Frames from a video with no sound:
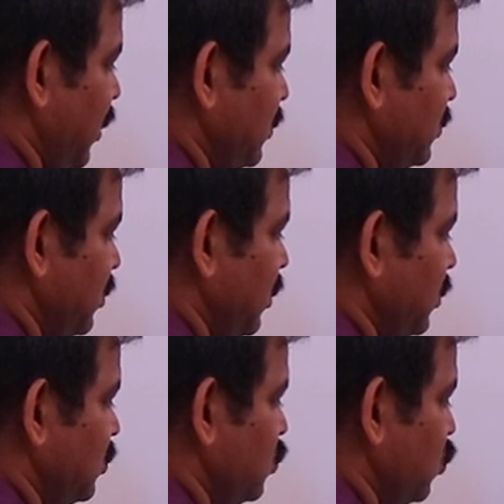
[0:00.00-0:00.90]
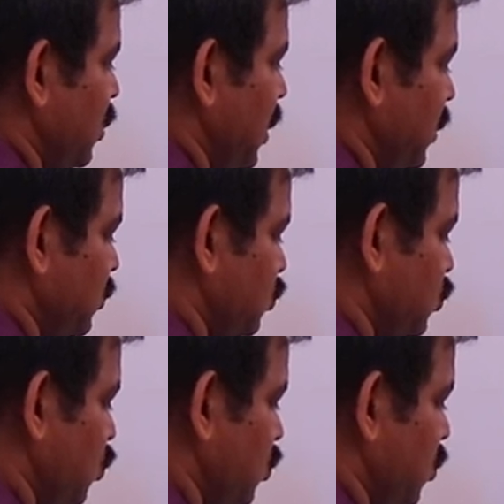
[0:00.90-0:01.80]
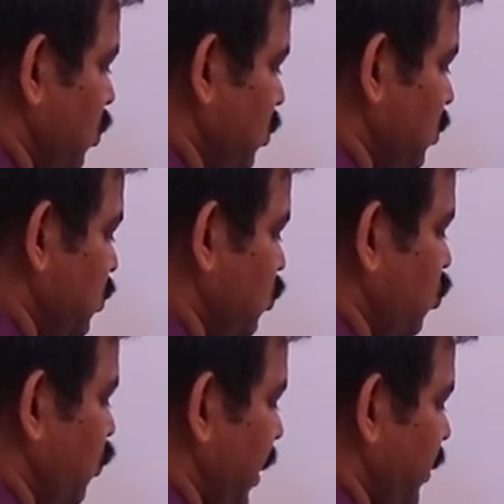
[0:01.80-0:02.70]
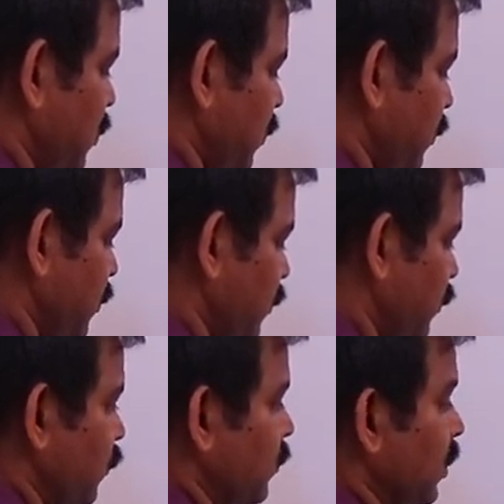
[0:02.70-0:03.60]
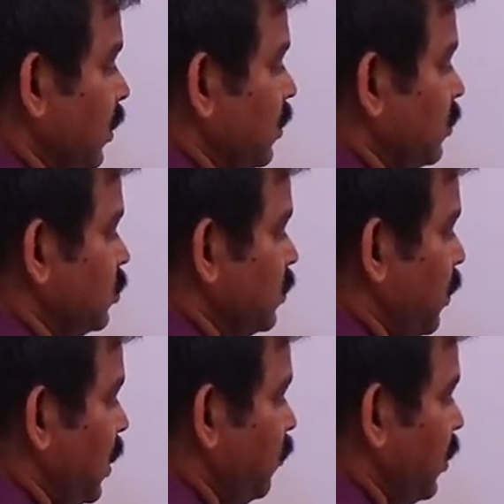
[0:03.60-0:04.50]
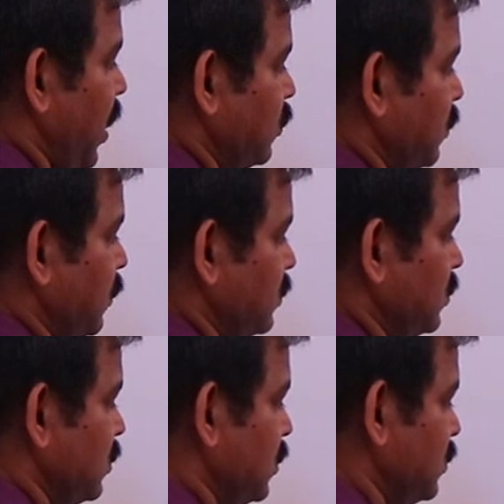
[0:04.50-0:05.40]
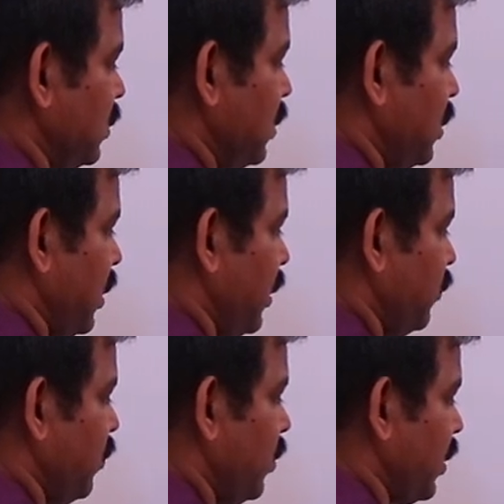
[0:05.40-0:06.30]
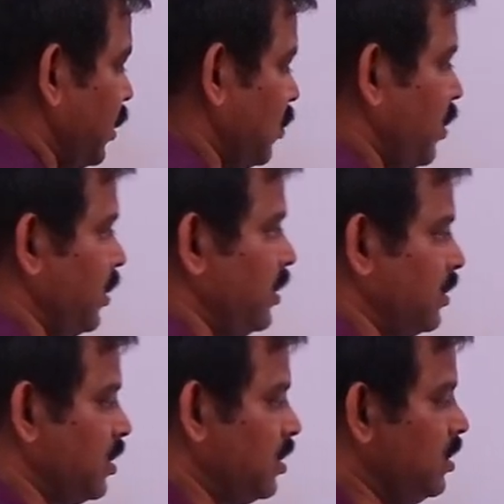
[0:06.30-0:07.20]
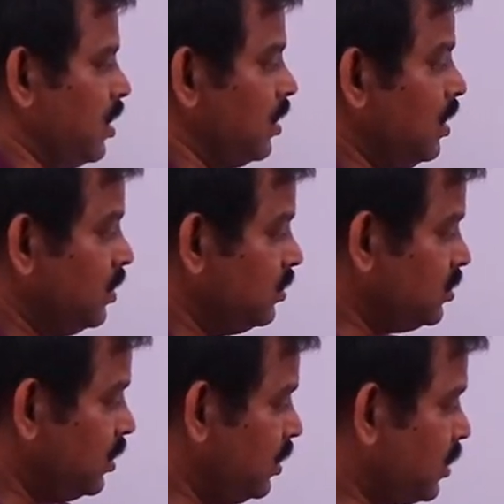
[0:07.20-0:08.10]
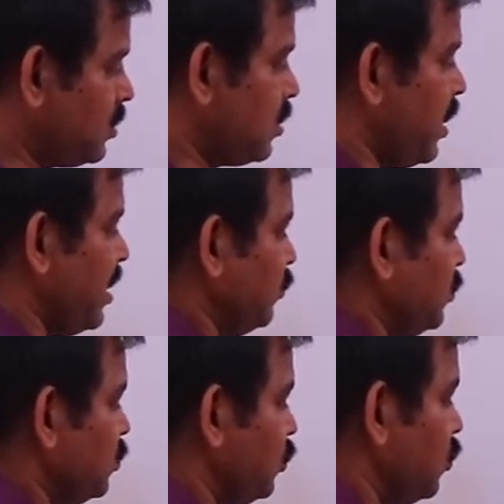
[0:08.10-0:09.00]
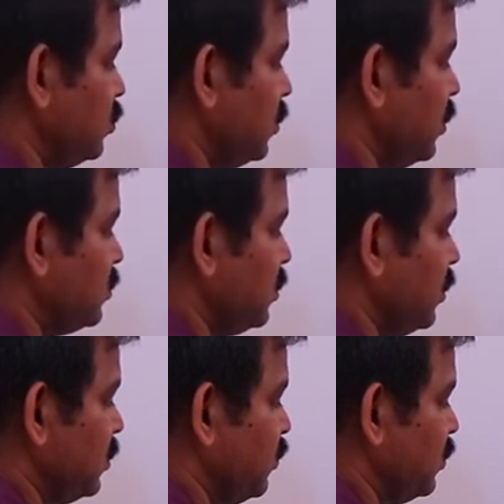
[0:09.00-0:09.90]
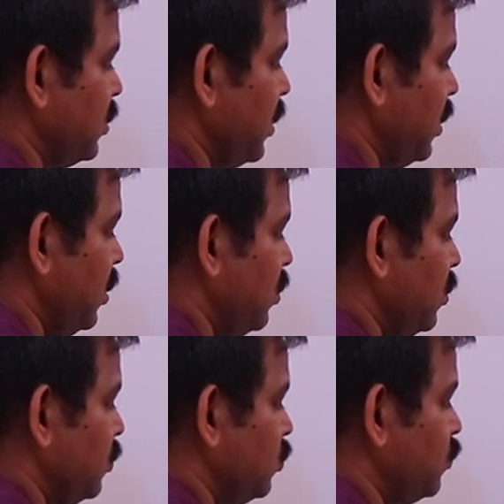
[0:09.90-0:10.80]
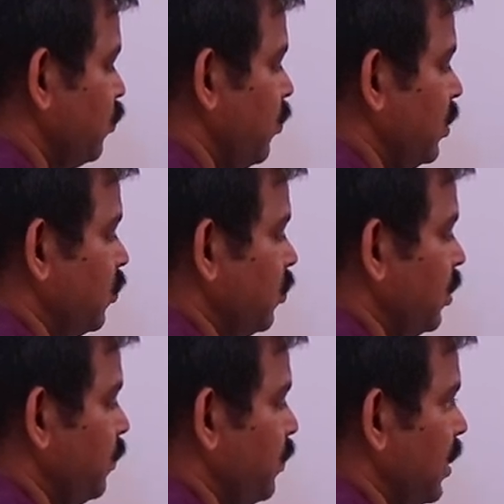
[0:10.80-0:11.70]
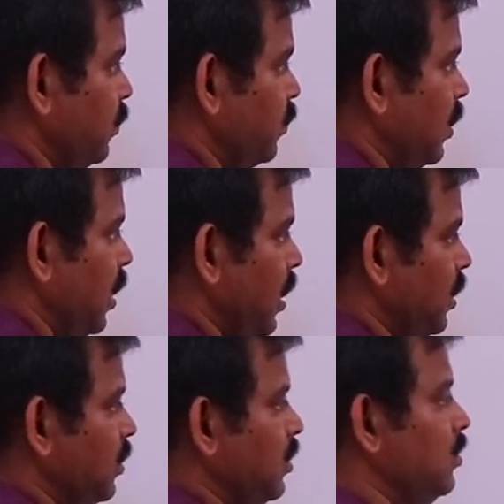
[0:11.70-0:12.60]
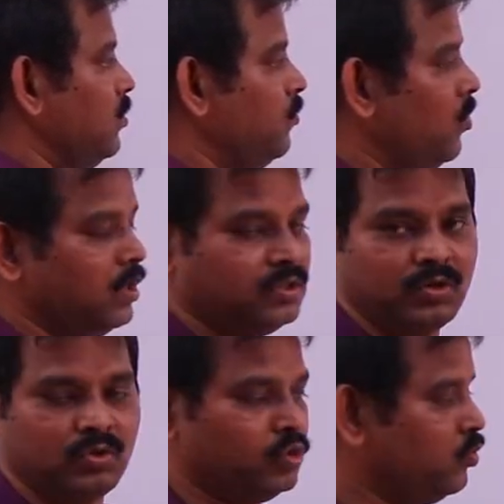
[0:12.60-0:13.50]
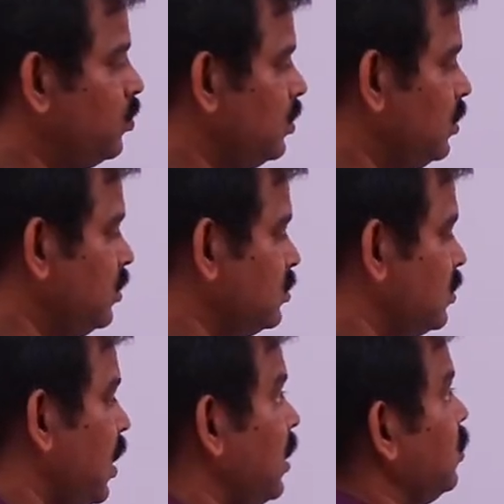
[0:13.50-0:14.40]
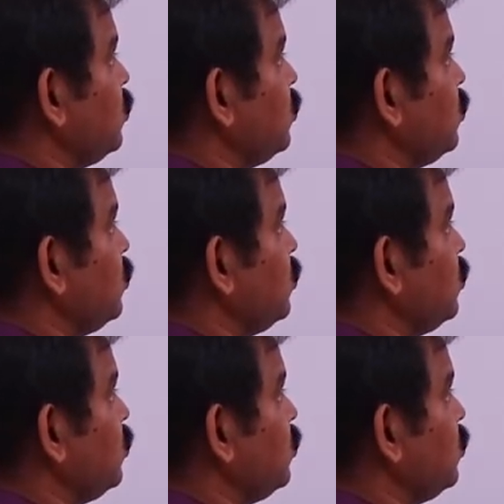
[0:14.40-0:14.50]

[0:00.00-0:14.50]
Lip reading: in series to this tube light. This bulb will have some resistance, and we will connect one inductor here. This inductor coil, which is used in series with a mercury bulb or fluorescent tube, is called